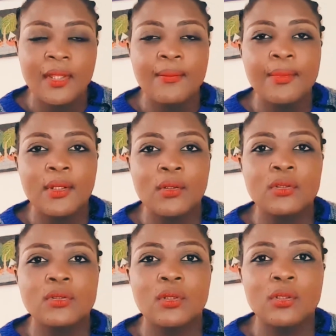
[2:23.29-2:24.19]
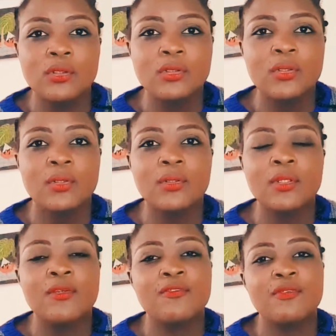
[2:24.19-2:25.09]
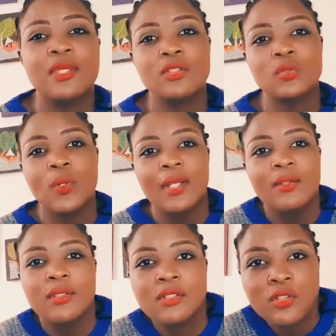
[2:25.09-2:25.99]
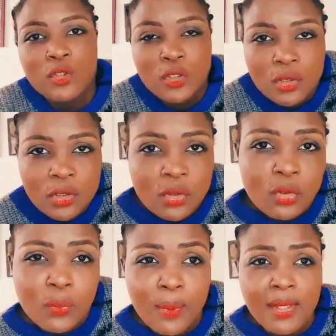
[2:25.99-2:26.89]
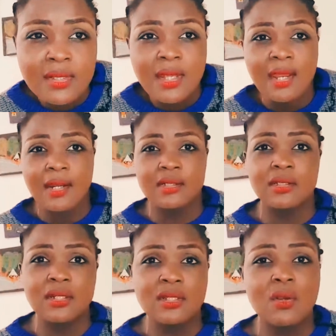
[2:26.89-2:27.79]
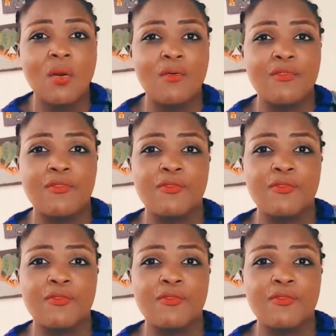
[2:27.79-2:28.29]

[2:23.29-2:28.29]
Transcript: because also if they swallow the toothpaste, they are at risk of